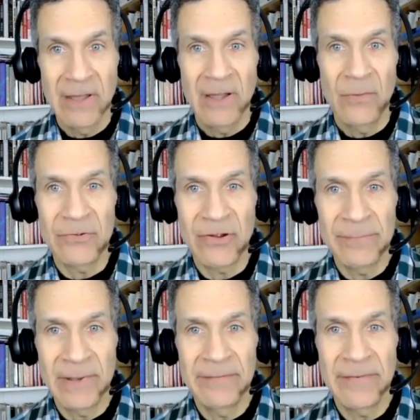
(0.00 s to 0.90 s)
which has
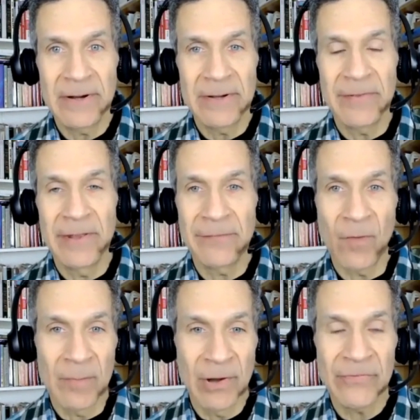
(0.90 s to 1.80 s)
been very
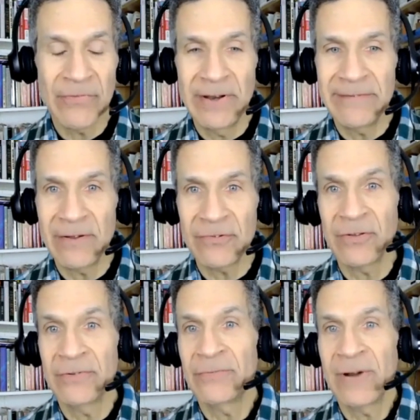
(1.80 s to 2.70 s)
foremost. And it's
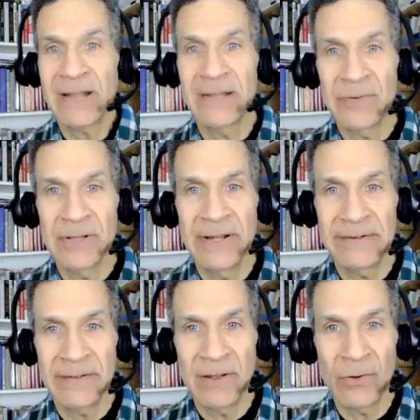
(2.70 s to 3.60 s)
also directly related
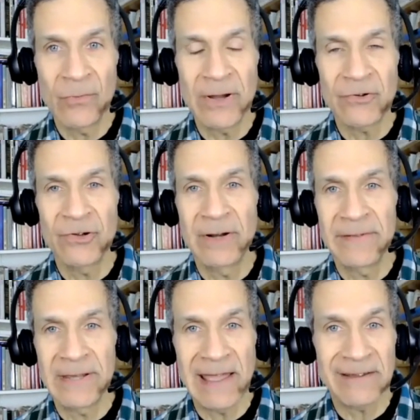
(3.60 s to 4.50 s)
to the whole question of
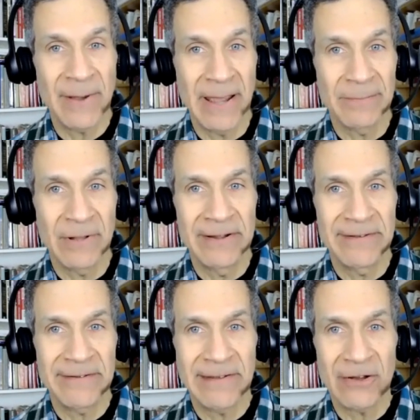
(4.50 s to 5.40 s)
the gas pipelines,
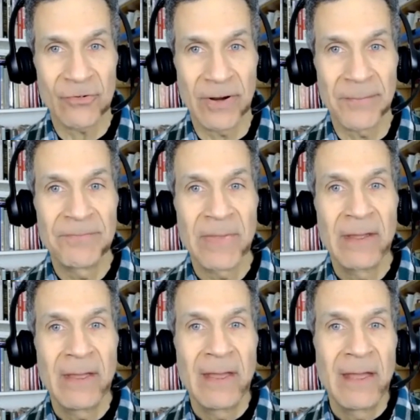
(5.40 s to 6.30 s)
et cetera.
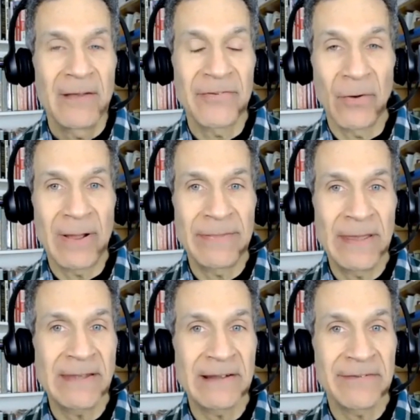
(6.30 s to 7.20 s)
So I
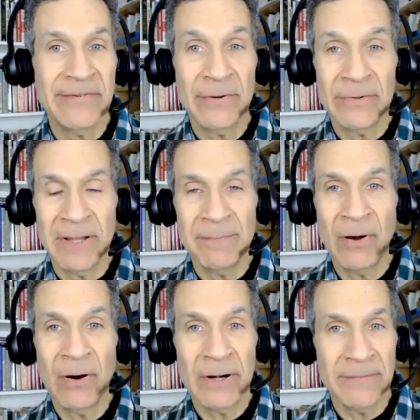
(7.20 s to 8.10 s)
think that's certainly
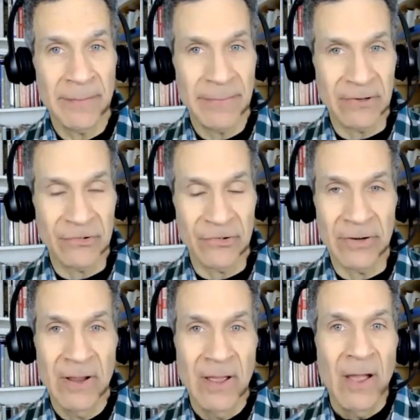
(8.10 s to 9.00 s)
part of the
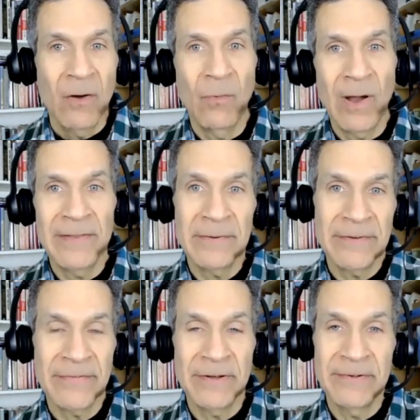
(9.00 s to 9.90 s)
picture. Whether
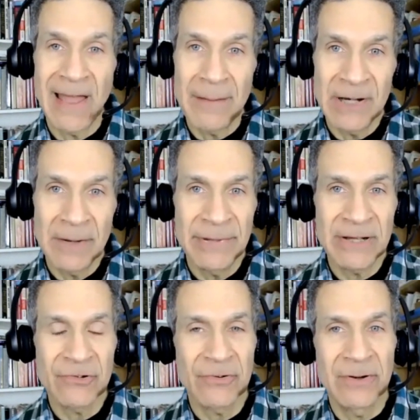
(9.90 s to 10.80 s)
it's the dominant
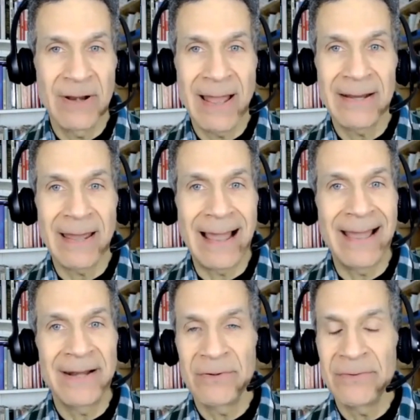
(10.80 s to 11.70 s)
picture or not,
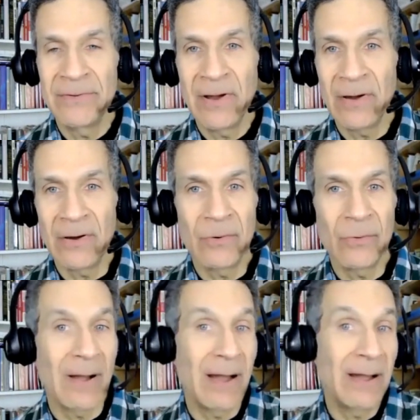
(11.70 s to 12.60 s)
I don't
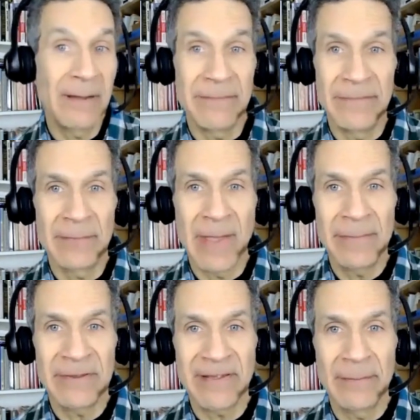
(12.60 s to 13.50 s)
know. There may
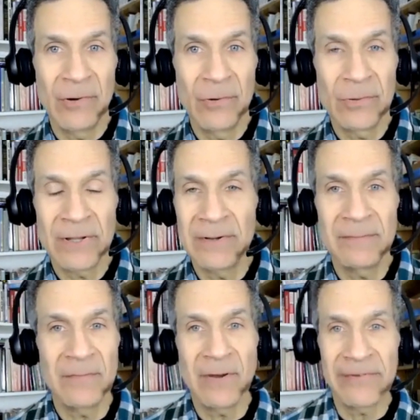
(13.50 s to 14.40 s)
be some who
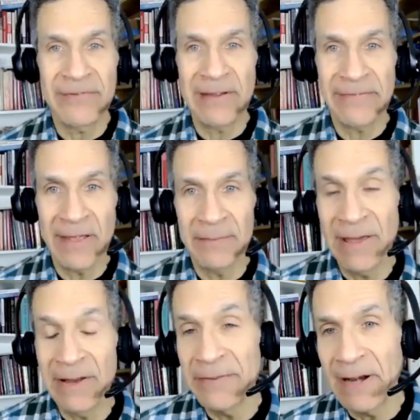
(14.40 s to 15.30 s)
can assess that
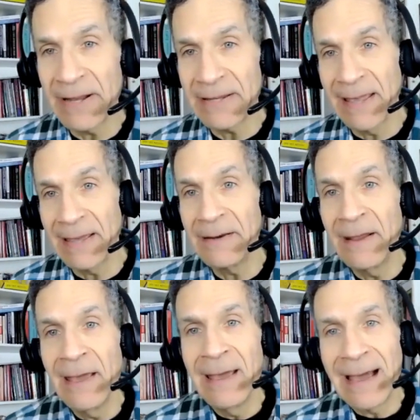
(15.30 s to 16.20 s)
better than I can.
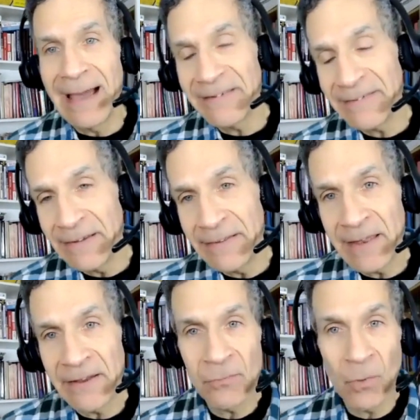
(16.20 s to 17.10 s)
I see
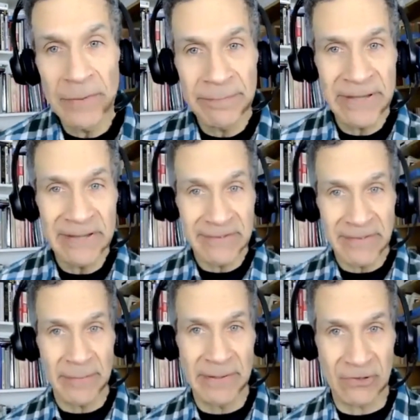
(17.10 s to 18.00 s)
that as one piece
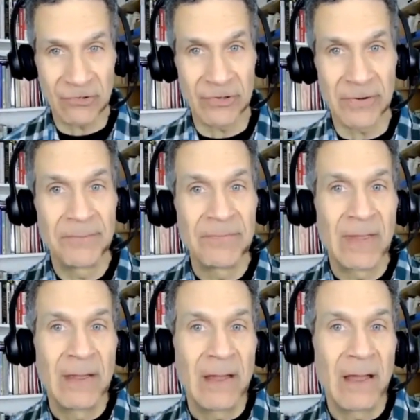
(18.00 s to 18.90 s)
of the picture.
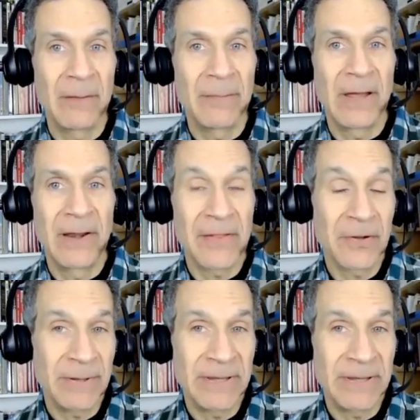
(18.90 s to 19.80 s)

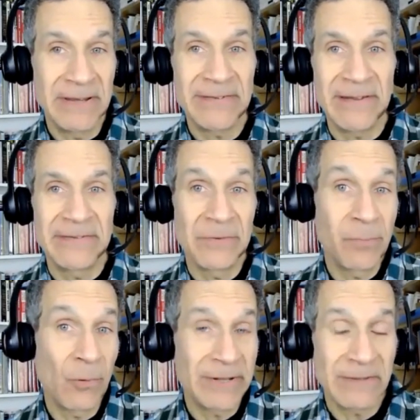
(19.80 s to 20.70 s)
Another piece, as you
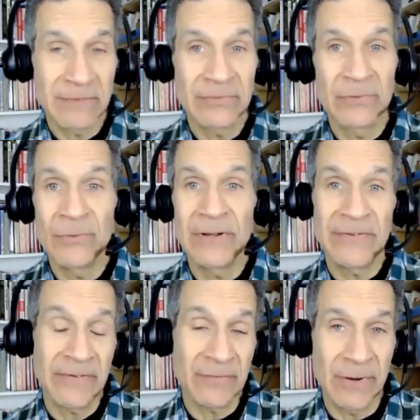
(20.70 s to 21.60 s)
pointed to, is
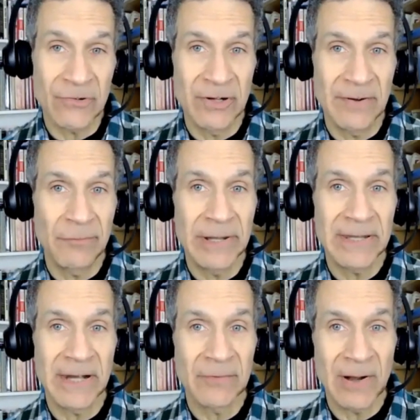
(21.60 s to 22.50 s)
this question of
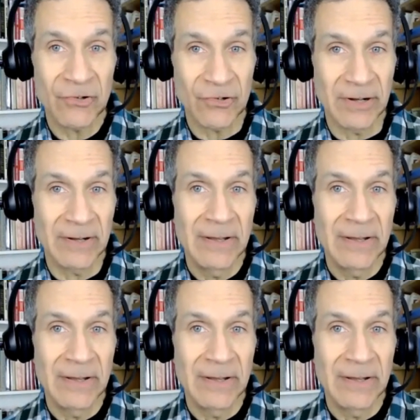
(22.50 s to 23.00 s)
weakening Russia.